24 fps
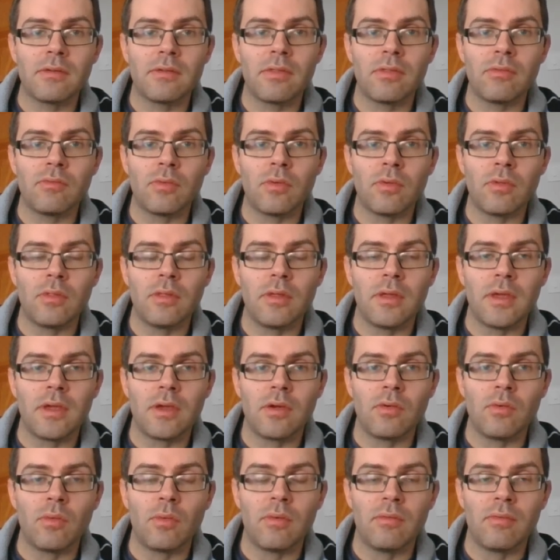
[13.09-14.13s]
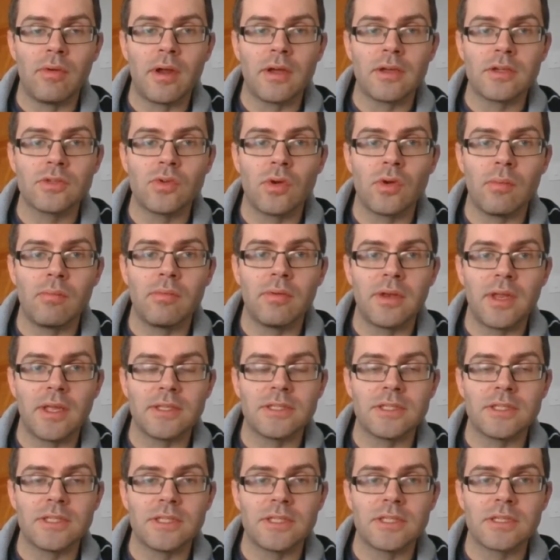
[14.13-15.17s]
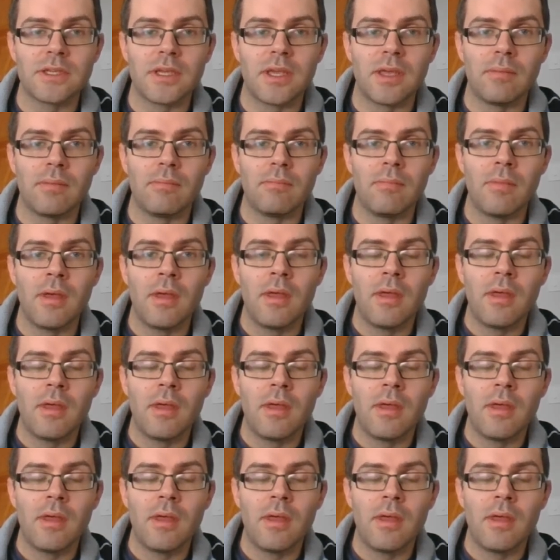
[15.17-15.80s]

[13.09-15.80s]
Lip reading: through the coronavirus job retention scheme